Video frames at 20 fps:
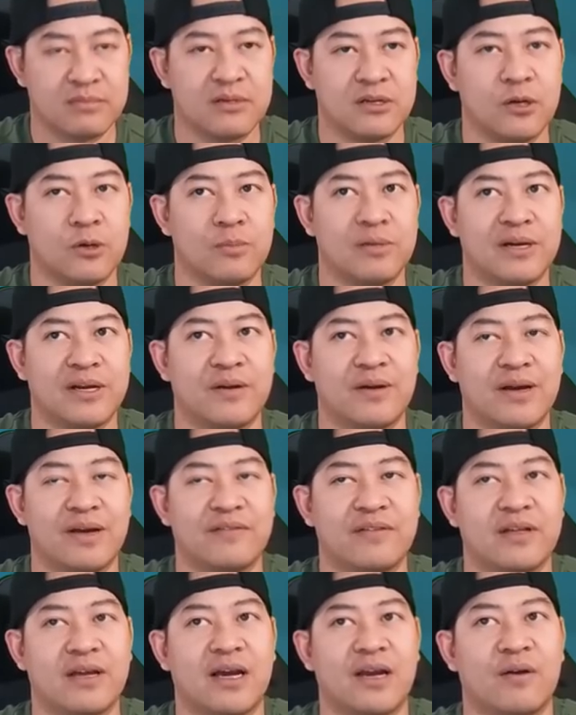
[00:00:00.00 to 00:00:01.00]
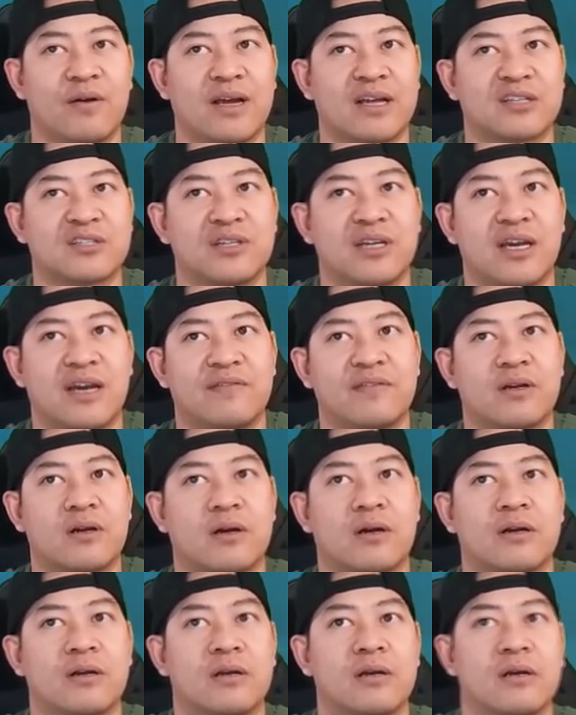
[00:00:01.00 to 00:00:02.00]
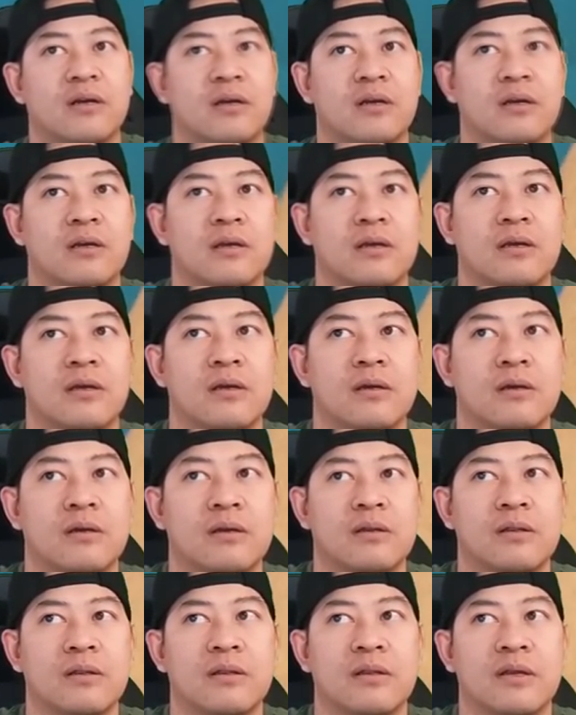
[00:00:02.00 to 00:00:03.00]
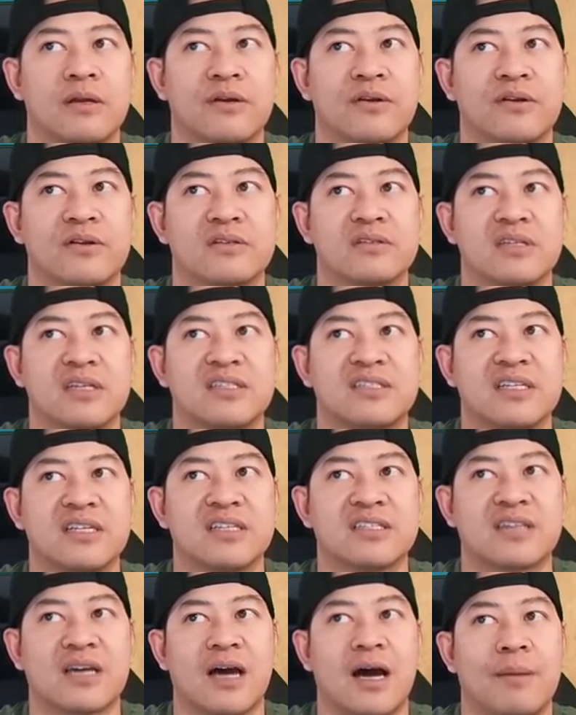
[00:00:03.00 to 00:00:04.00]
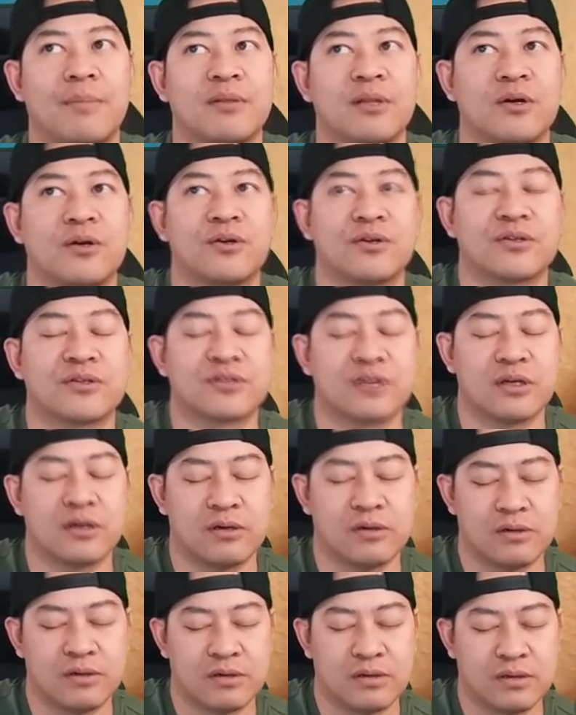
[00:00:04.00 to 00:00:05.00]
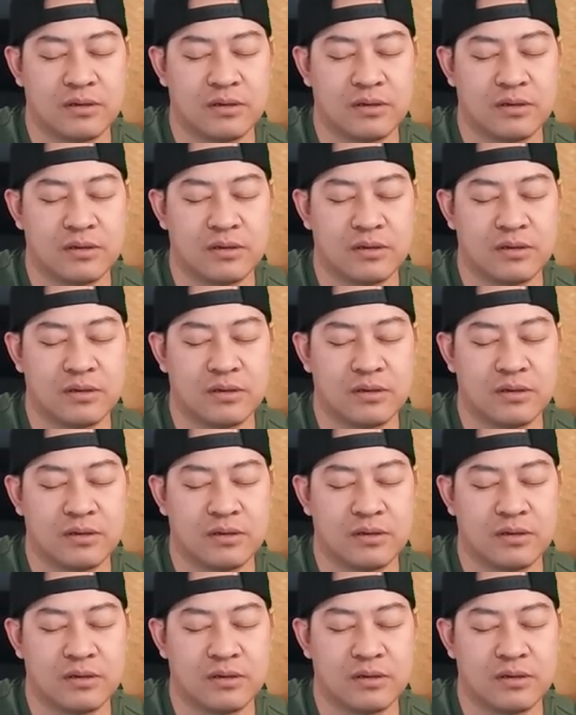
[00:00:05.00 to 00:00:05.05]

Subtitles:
Nope, I don't have that. I don't actually have the card. There it is. It's in a top loader, so.